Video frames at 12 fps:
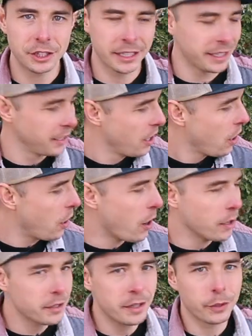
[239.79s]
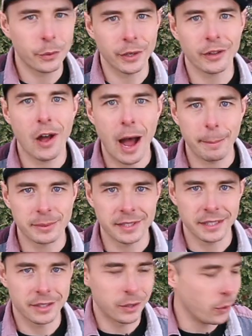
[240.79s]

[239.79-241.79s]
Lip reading: chicken onto the grill opposite the